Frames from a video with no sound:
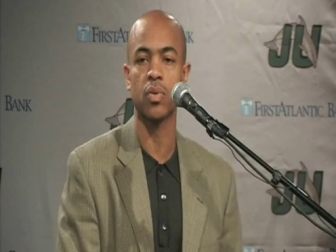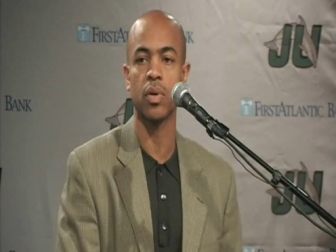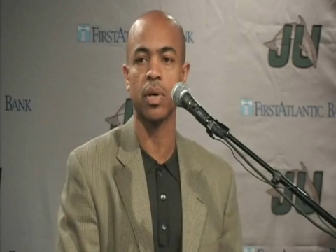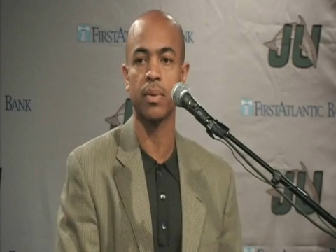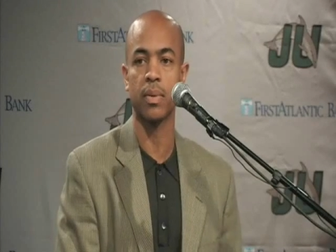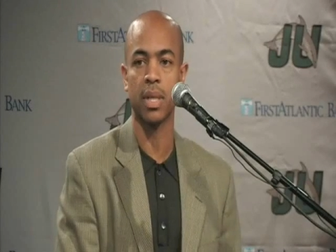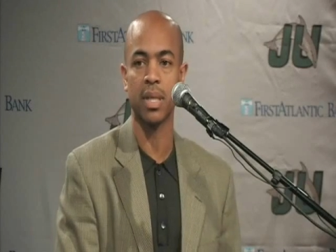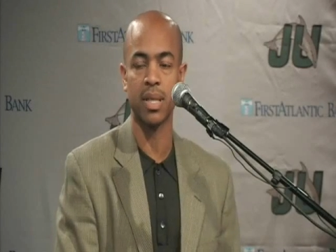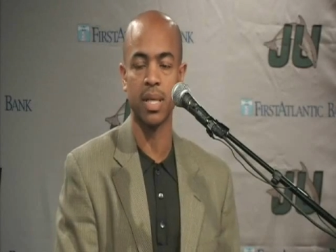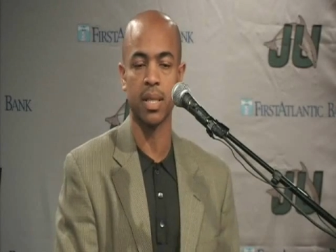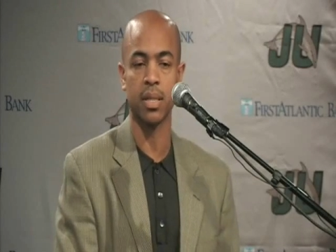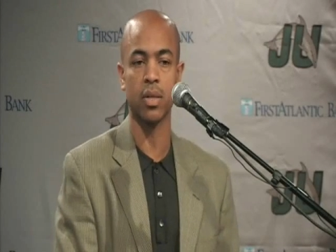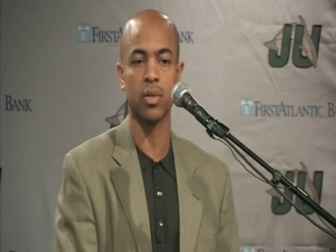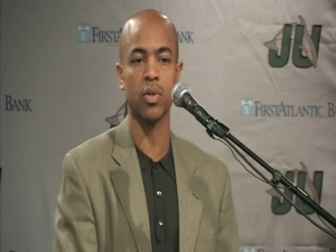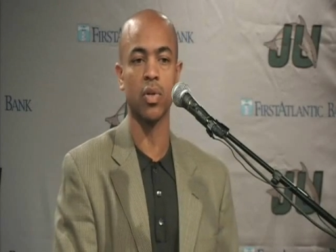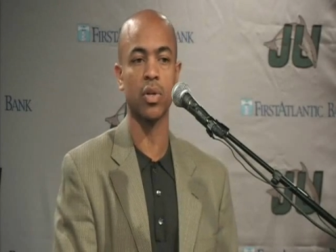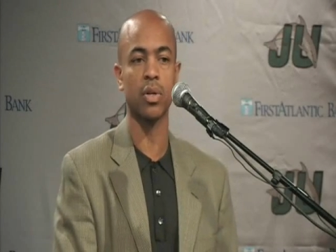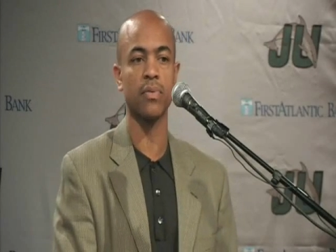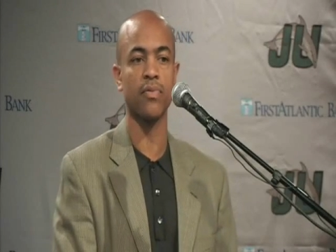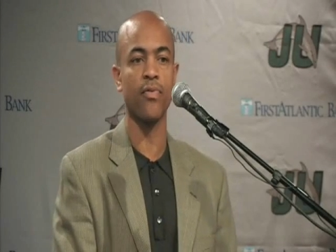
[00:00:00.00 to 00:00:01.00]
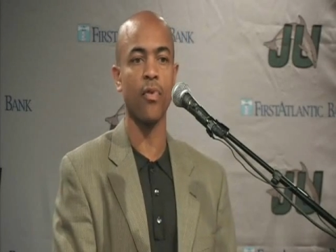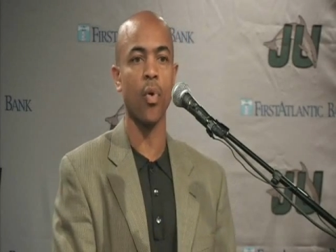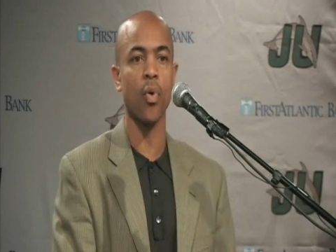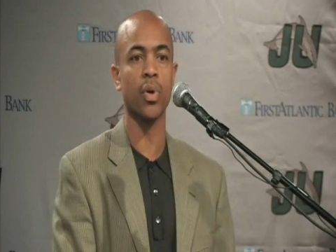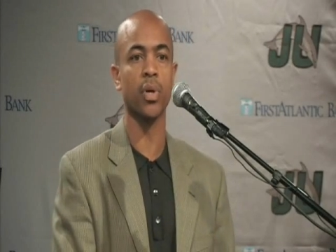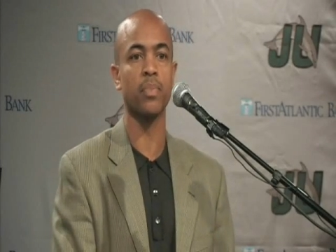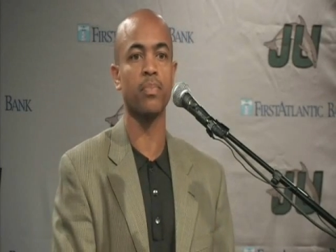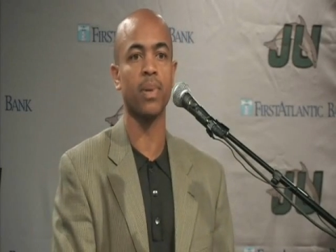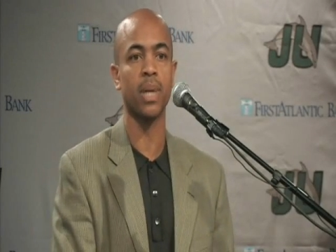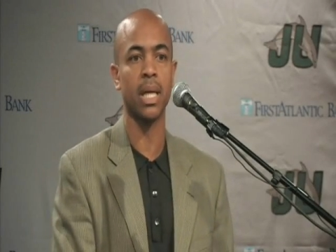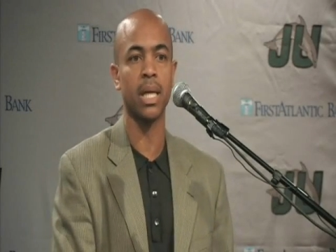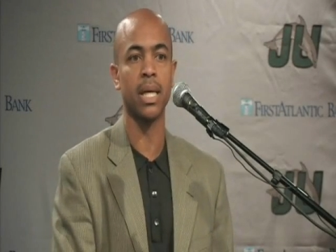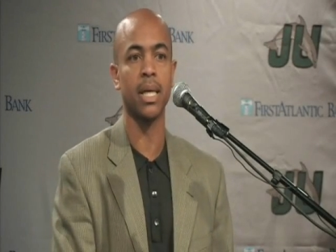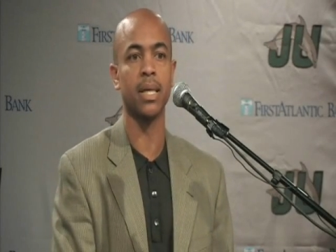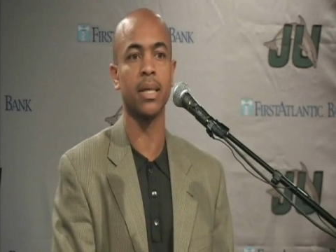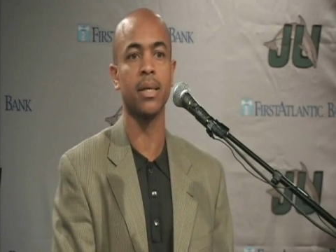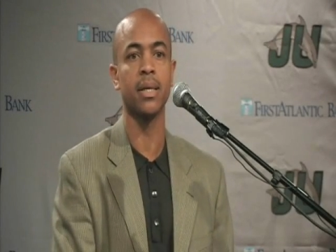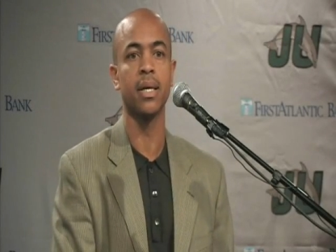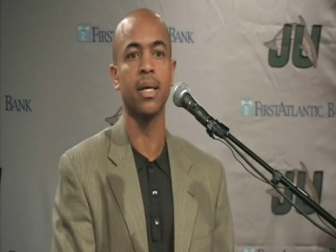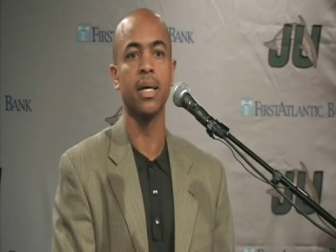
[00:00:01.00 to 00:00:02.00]
So I think they're looking forward to
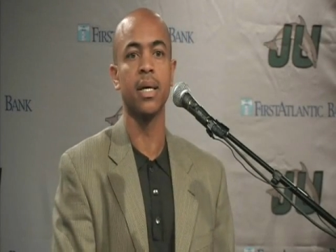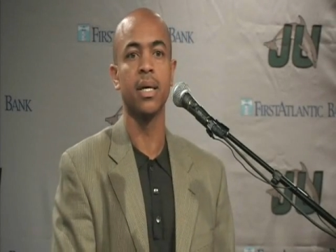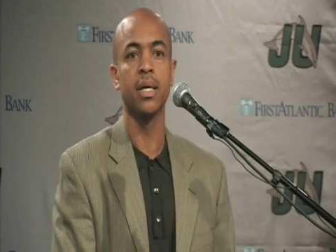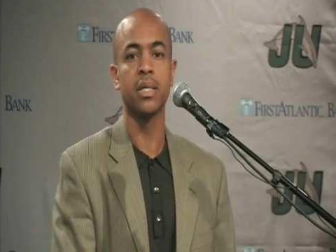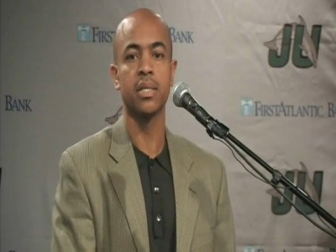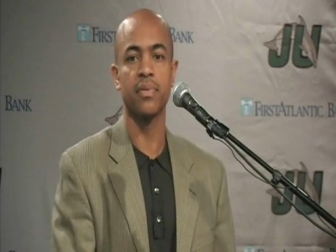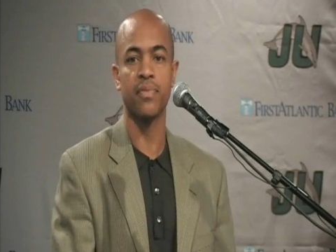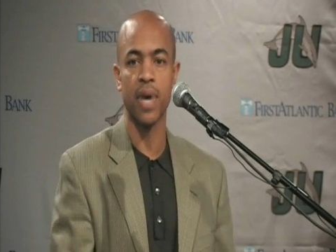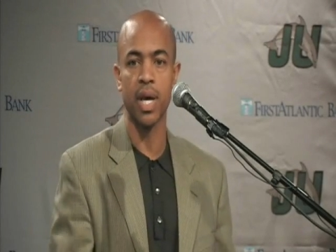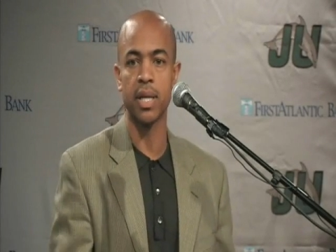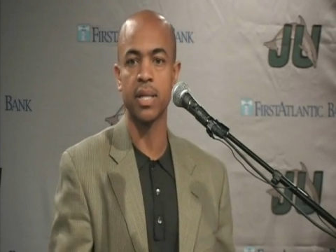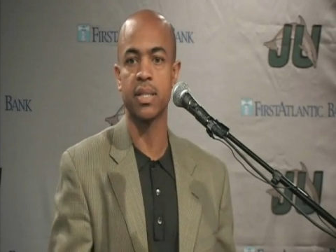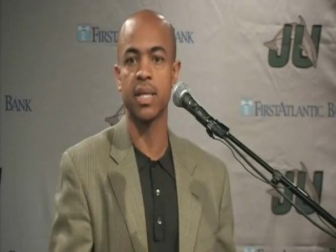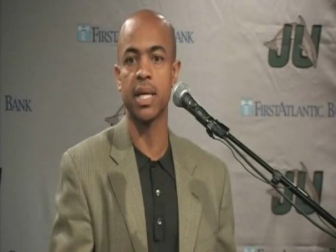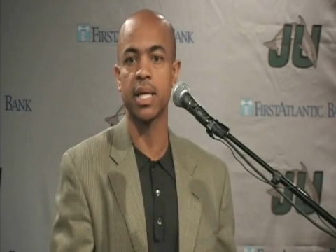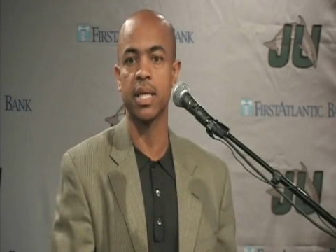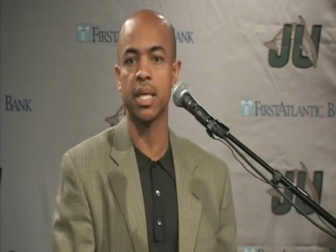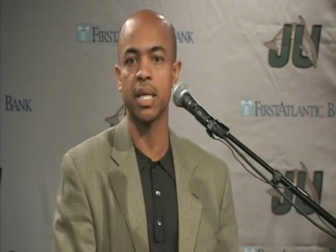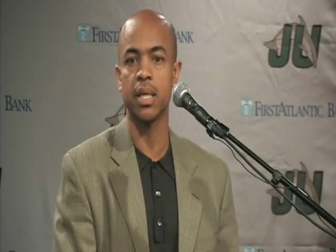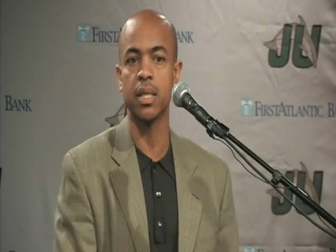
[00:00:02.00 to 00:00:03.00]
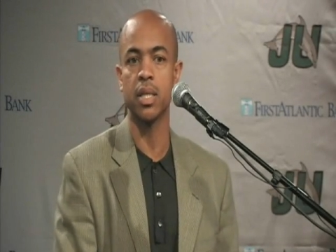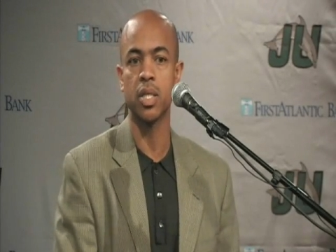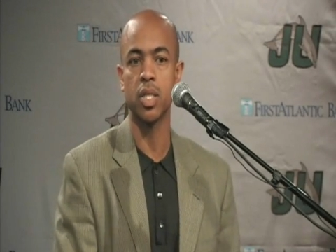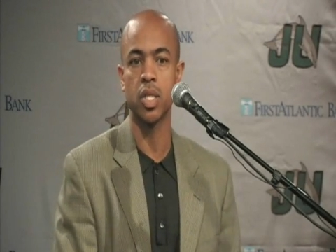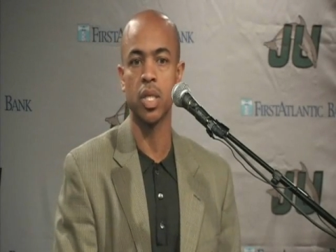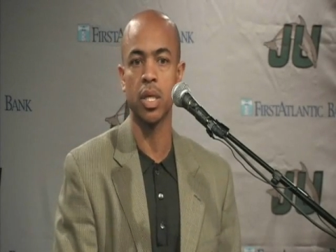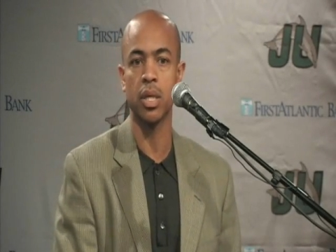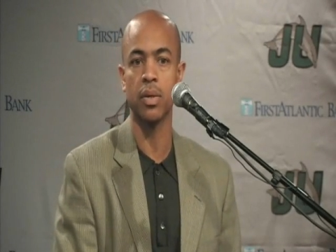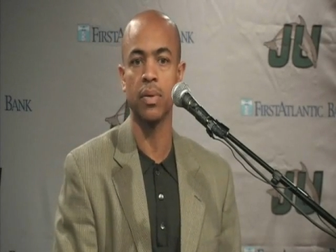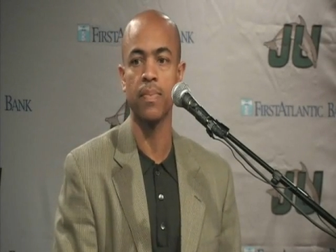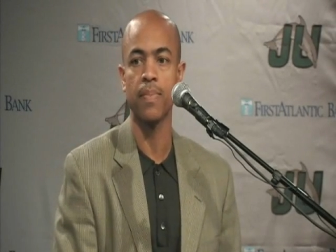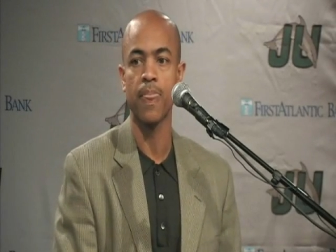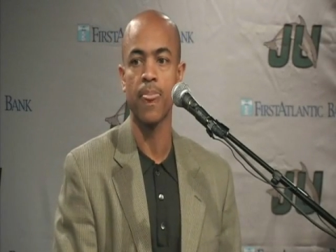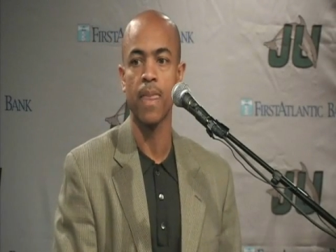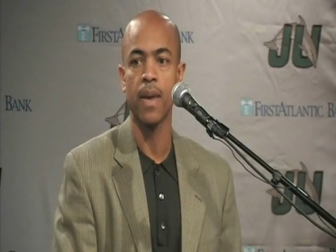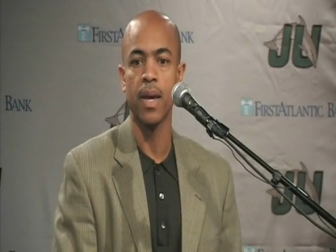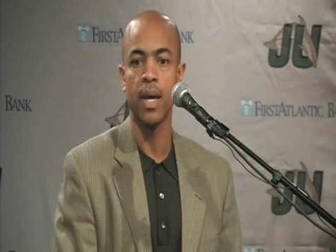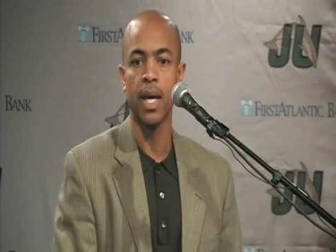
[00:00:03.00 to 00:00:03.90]
playing Savannah State again this year.